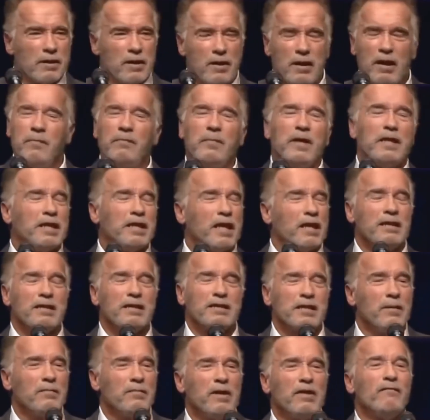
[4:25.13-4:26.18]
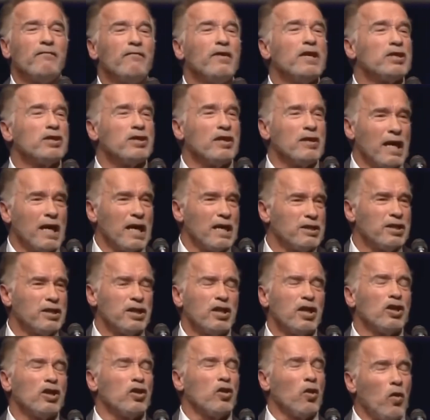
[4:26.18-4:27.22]
So let me tell you something,
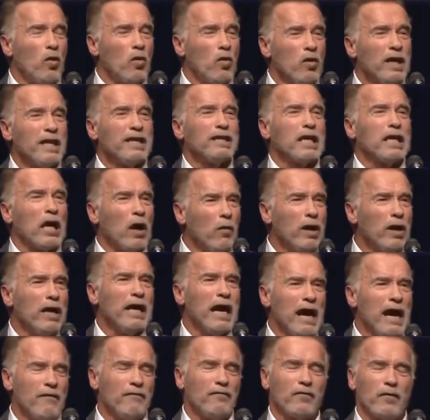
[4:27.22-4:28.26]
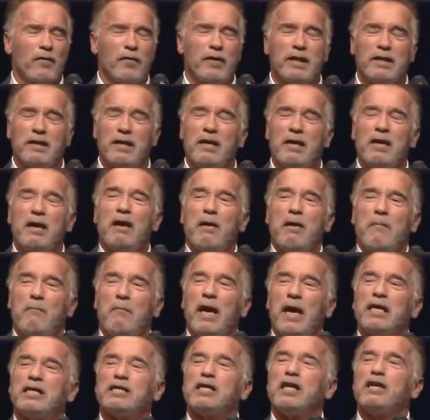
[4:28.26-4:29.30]
visualizing your goal and going after it
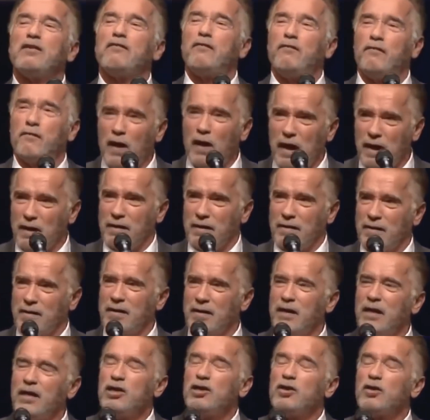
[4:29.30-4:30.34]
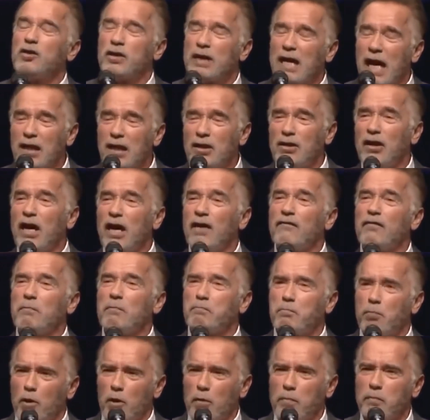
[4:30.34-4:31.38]
makes it fun. You got to have a
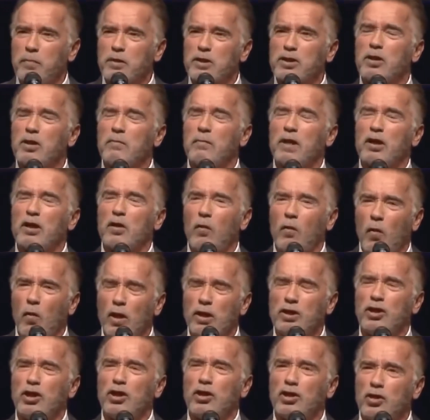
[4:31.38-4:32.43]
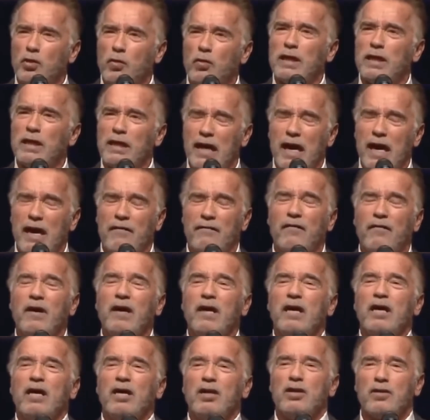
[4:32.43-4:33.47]
purpose no matter what you do in life.
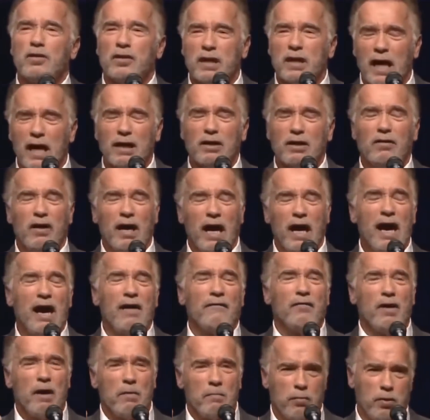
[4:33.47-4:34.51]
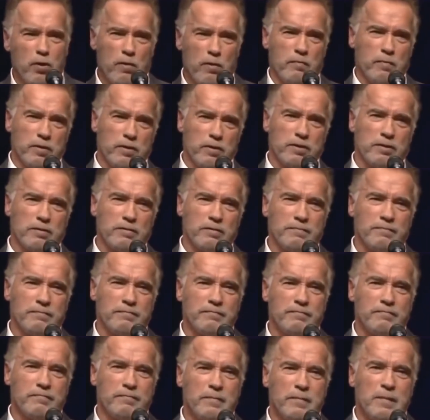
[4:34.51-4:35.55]
You got to have a purpose.
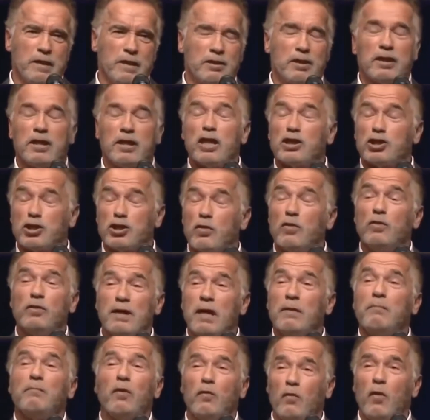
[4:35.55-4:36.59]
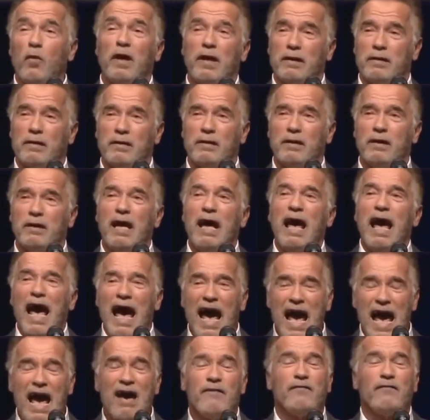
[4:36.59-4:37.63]
So that's rule number one,
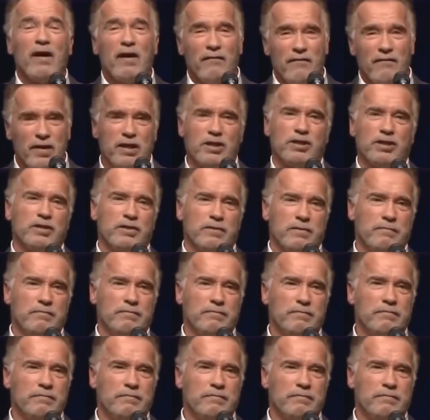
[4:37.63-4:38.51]
have a vision.